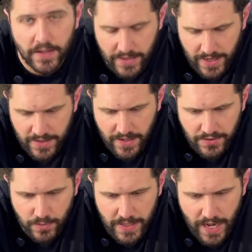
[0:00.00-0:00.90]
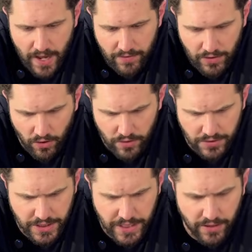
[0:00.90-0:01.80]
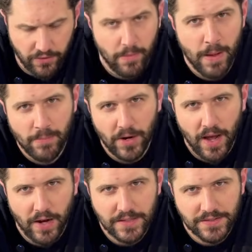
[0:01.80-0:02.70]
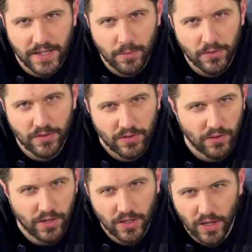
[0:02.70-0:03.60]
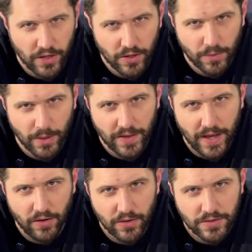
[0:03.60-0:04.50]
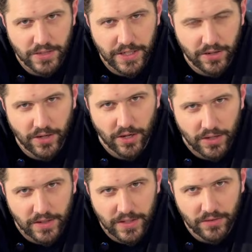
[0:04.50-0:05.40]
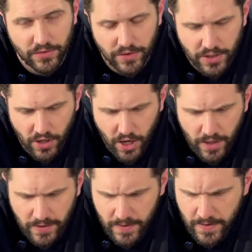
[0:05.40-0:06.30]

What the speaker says: Okay, next we have an alternator. Remember how I said it was a little cluttered where that alternator currently is on the car?